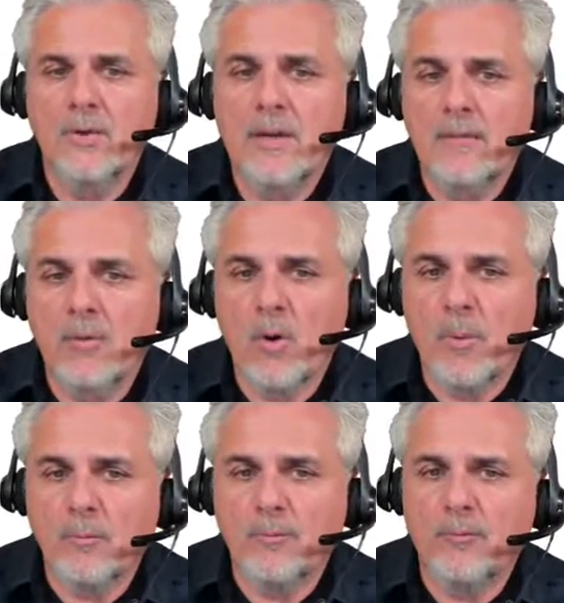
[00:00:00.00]
delivery
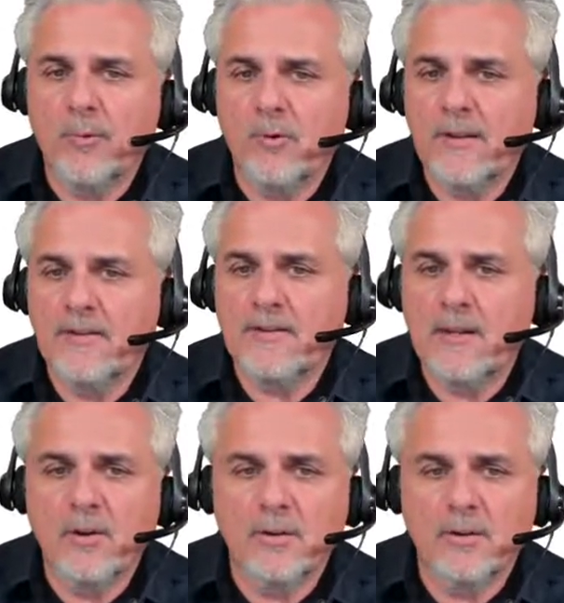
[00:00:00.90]
report for that
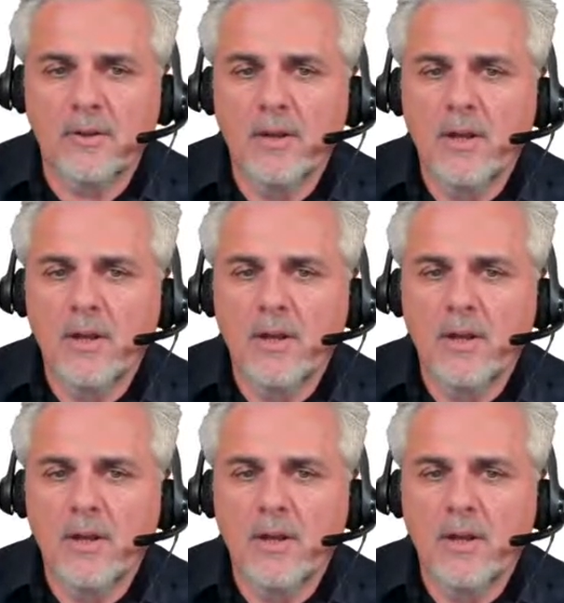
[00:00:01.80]
second